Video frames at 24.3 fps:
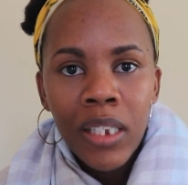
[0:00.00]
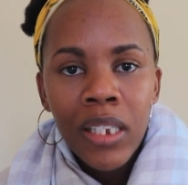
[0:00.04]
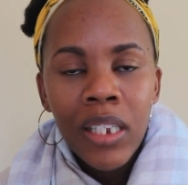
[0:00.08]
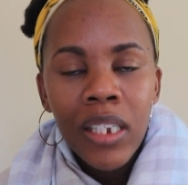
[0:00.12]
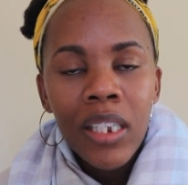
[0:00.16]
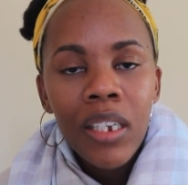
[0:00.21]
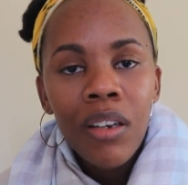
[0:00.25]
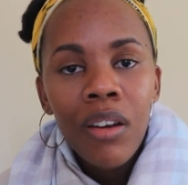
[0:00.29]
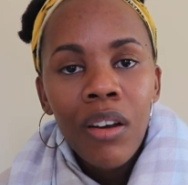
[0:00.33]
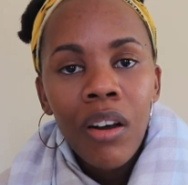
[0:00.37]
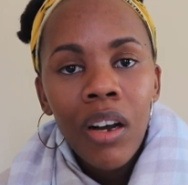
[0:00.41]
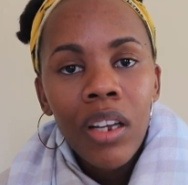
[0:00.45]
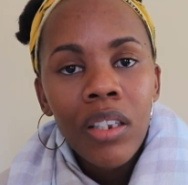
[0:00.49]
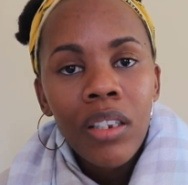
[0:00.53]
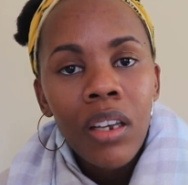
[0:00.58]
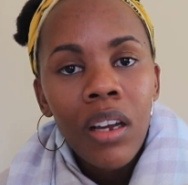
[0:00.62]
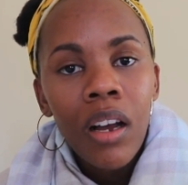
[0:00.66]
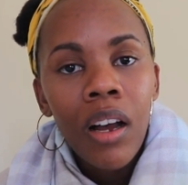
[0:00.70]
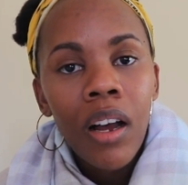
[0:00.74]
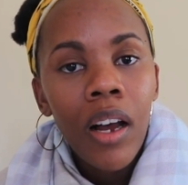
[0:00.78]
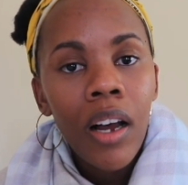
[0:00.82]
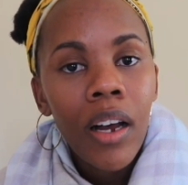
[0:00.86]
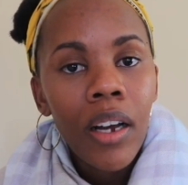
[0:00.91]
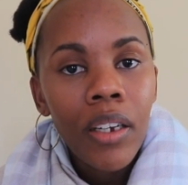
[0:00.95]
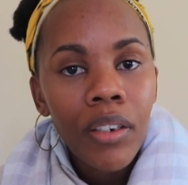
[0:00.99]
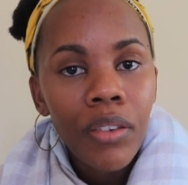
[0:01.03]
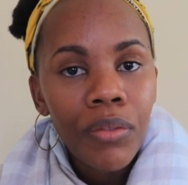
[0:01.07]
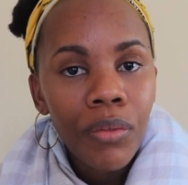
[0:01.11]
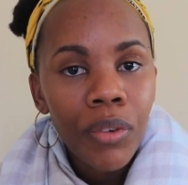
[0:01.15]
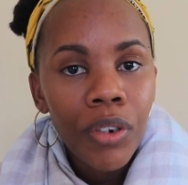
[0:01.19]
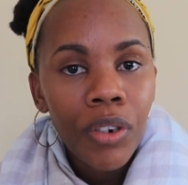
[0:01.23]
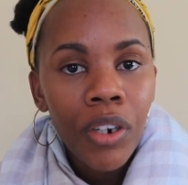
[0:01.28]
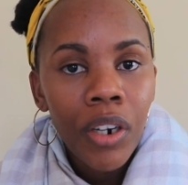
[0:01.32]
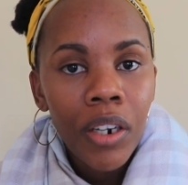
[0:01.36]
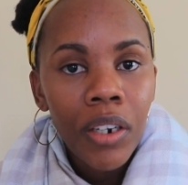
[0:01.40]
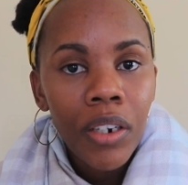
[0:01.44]
Seek God's heart
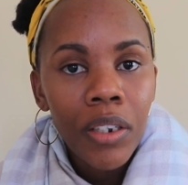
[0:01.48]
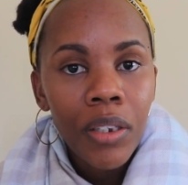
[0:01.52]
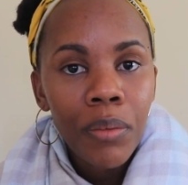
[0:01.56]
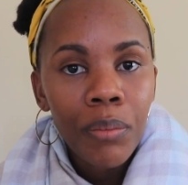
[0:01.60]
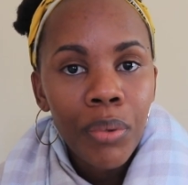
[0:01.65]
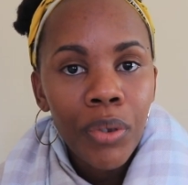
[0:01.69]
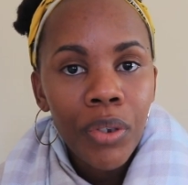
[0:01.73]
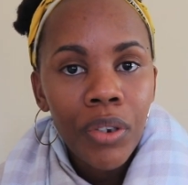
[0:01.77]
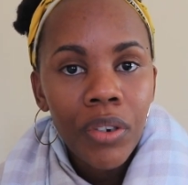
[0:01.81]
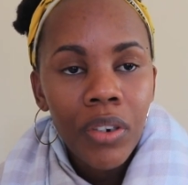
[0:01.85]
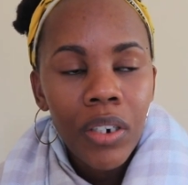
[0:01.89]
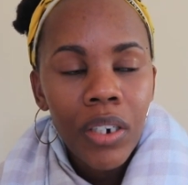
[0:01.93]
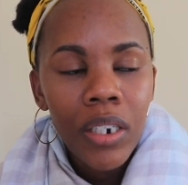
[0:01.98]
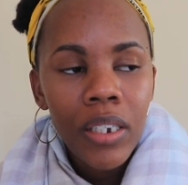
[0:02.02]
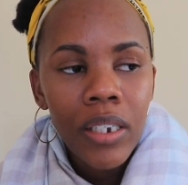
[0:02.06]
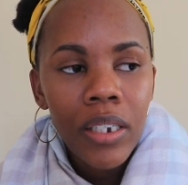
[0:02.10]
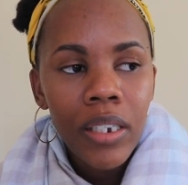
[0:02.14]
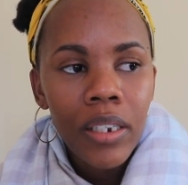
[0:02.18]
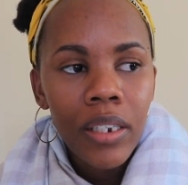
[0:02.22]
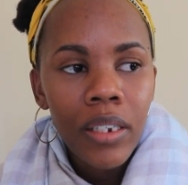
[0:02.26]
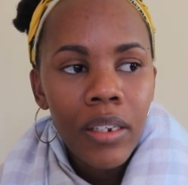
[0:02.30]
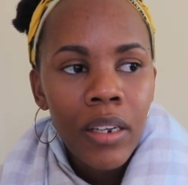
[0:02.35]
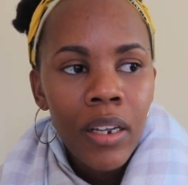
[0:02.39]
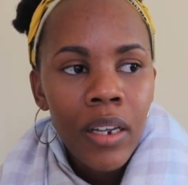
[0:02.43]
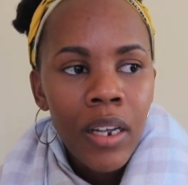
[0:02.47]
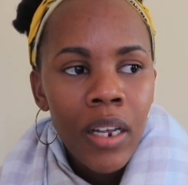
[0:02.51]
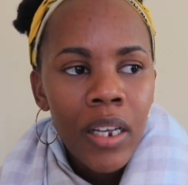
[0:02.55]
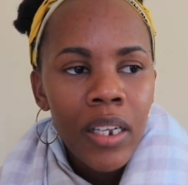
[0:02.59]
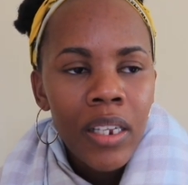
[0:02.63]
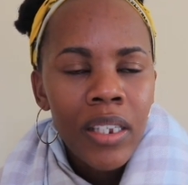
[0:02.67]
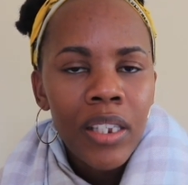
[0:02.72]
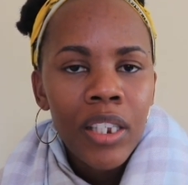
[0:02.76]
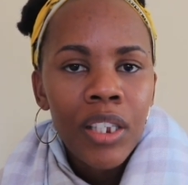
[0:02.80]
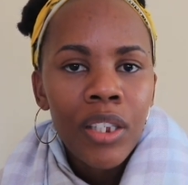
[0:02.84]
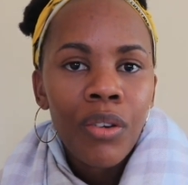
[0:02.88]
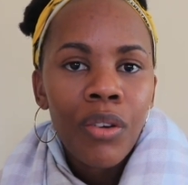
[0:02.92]
regarding purity,
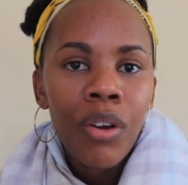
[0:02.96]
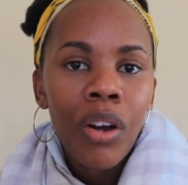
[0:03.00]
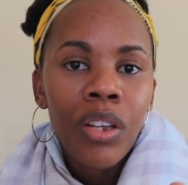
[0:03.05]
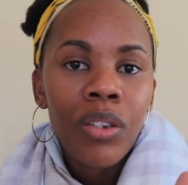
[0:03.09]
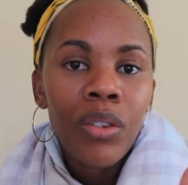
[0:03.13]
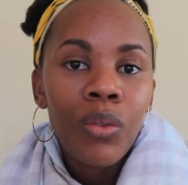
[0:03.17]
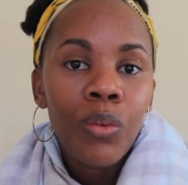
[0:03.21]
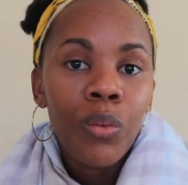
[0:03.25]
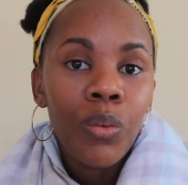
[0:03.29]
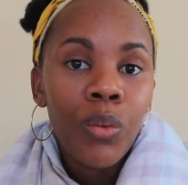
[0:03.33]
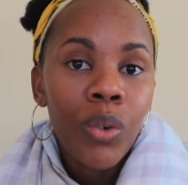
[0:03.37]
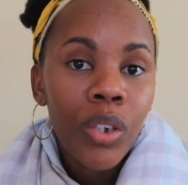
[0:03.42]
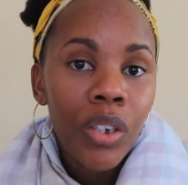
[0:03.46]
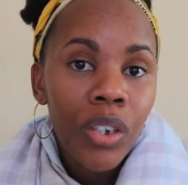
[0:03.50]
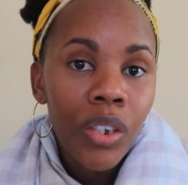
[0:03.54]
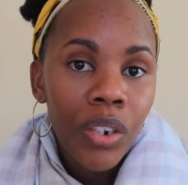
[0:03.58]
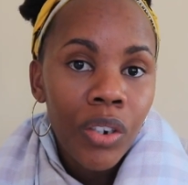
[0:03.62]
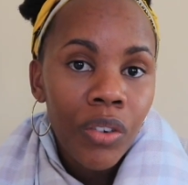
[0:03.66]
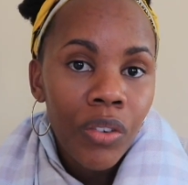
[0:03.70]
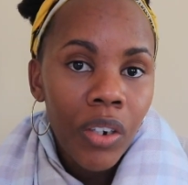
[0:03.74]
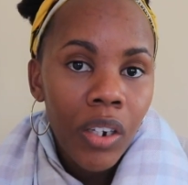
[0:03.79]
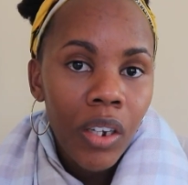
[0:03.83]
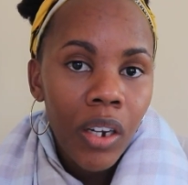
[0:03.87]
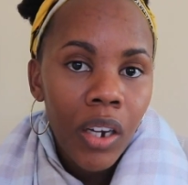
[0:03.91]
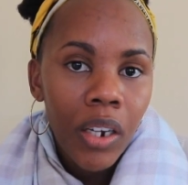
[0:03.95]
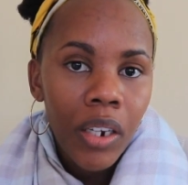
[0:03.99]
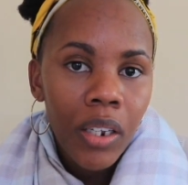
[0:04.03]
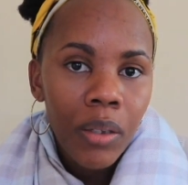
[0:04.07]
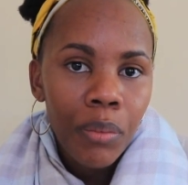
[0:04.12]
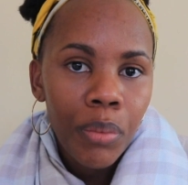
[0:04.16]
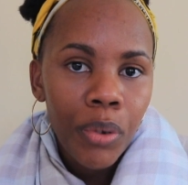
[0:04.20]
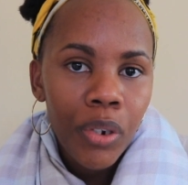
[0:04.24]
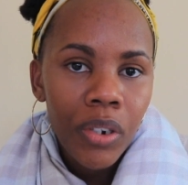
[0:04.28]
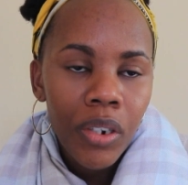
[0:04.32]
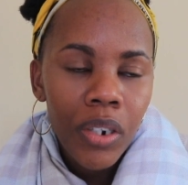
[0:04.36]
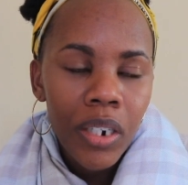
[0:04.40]
seek God's word
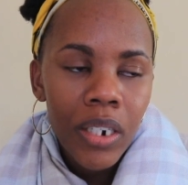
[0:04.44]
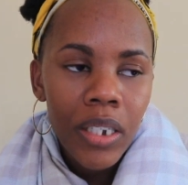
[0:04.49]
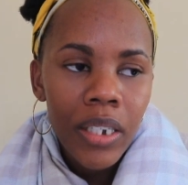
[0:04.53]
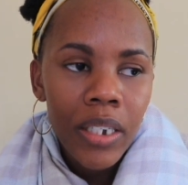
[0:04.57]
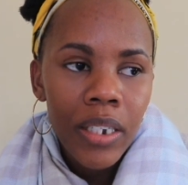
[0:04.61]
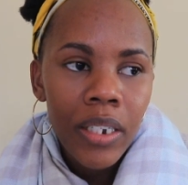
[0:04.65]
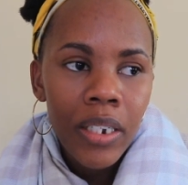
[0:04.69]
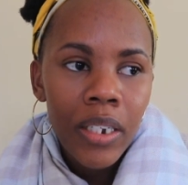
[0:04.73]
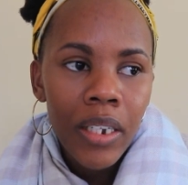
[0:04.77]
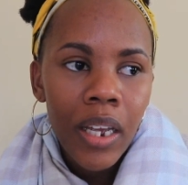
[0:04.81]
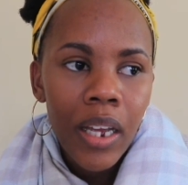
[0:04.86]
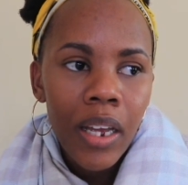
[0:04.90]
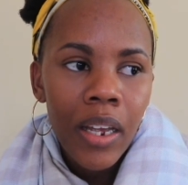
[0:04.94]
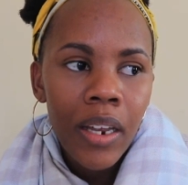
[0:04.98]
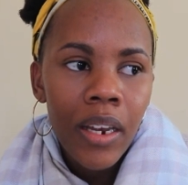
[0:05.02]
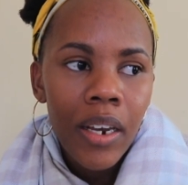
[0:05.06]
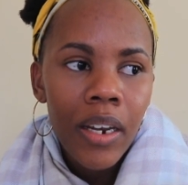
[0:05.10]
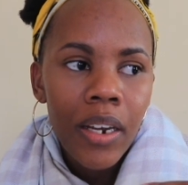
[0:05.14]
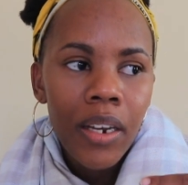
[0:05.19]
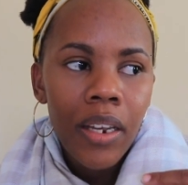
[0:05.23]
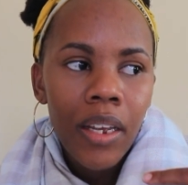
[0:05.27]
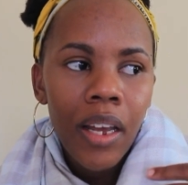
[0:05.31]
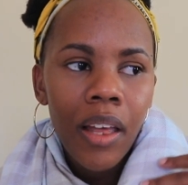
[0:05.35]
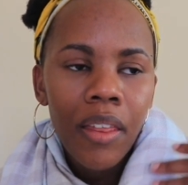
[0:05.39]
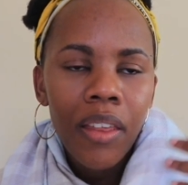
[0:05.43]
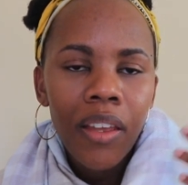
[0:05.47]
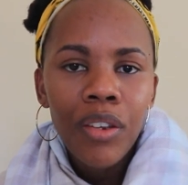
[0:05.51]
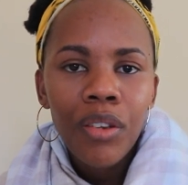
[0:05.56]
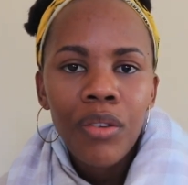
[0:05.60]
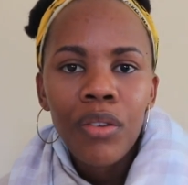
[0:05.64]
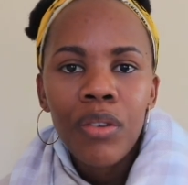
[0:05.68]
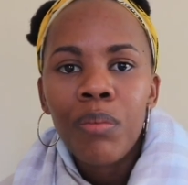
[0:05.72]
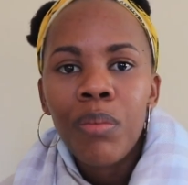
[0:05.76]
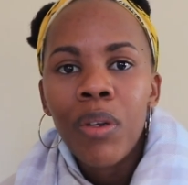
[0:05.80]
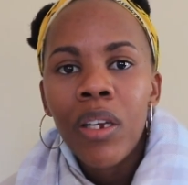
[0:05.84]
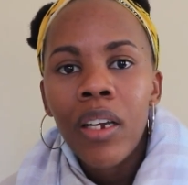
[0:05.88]
regarding purity, and yeah, that
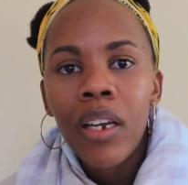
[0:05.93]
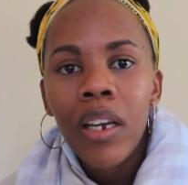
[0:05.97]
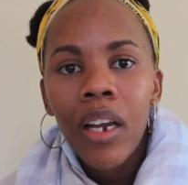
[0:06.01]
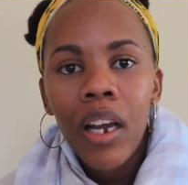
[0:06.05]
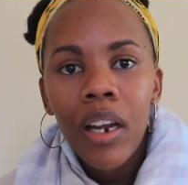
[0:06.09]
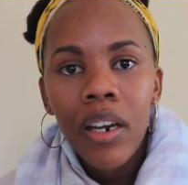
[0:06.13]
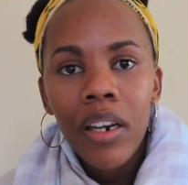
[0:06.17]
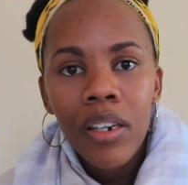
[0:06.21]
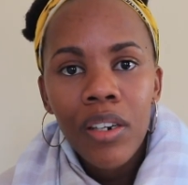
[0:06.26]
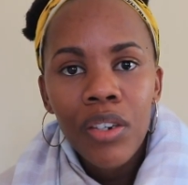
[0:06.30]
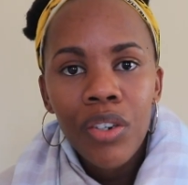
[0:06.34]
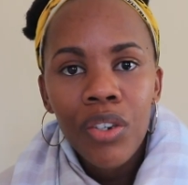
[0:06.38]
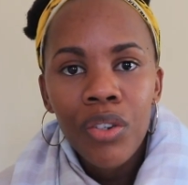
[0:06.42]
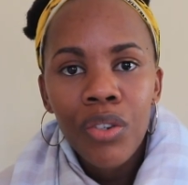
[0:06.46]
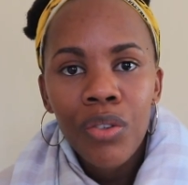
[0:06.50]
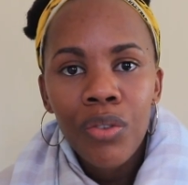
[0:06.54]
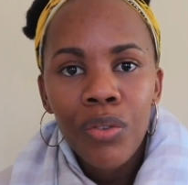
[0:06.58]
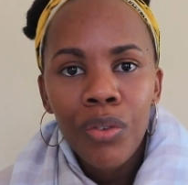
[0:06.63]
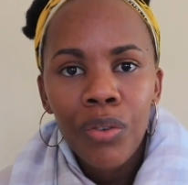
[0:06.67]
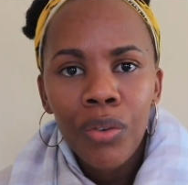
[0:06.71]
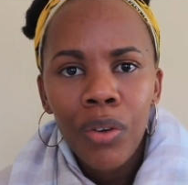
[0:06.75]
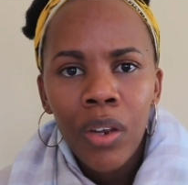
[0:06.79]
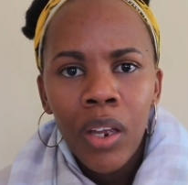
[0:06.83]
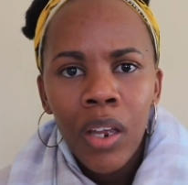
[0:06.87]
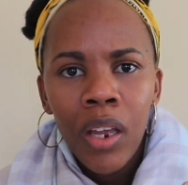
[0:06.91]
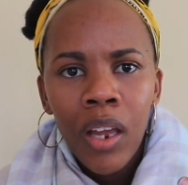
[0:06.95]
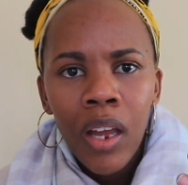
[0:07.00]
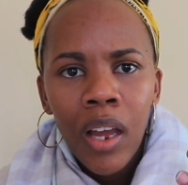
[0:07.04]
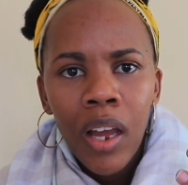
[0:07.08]
you'd be encouraged to,